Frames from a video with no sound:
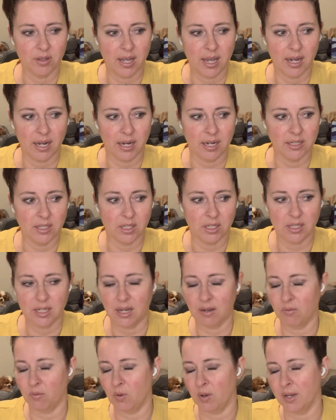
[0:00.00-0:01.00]
that, I just
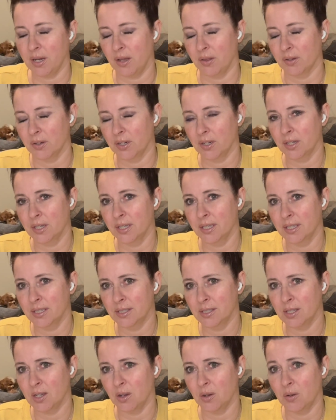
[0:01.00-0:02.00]
have one other.
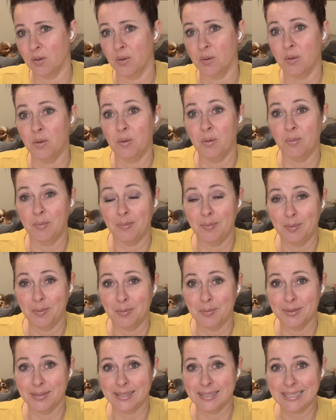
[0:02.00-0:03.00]
So
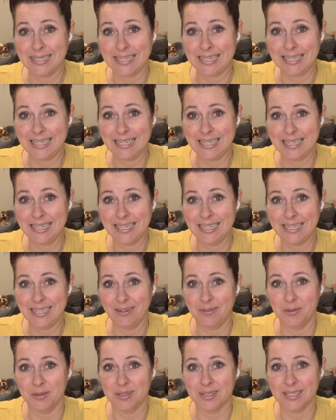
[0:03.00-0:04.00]
we'll see.
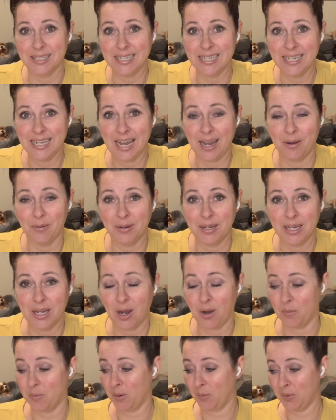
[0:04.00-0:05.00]
We'll see how we
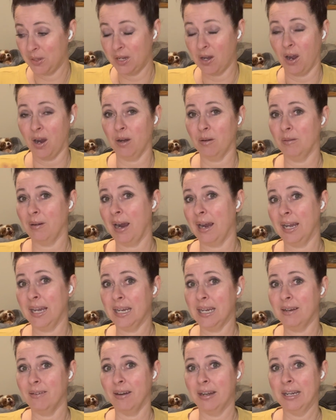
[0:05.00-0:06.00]
go. But we are
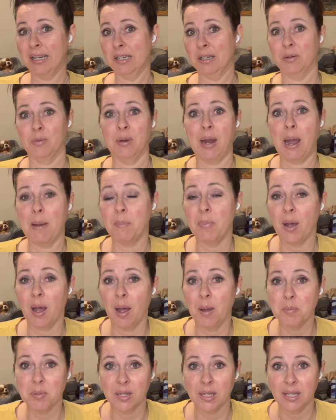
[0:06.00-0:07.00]
getting ready to wrap
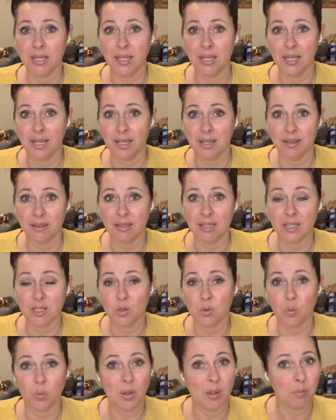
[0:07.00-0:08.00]
up
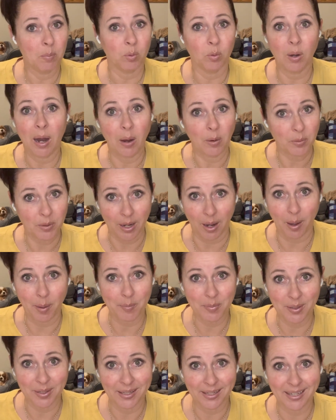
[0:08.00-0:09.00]
this WIP
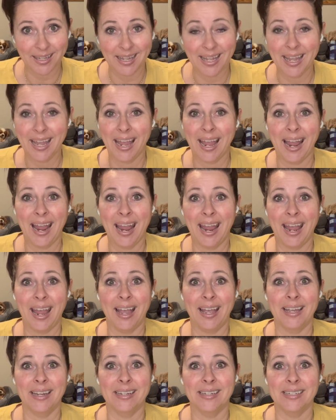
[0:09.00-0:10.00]
Roundup.
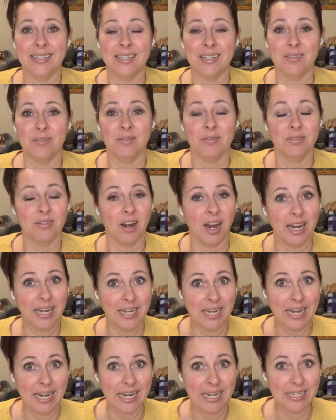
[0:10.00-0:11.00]
And
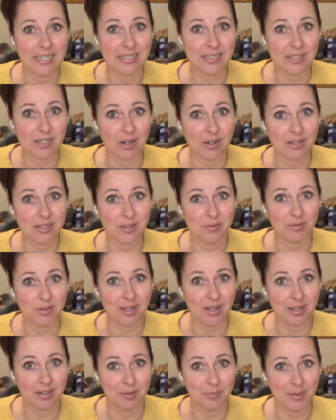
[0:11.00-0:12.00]
Friday starts
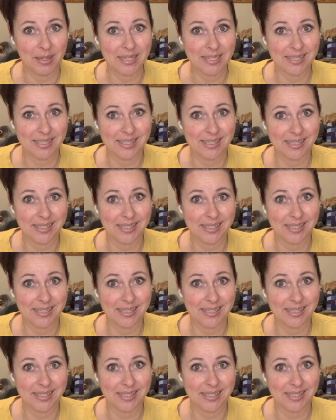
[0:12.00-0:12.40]
Vlogmas.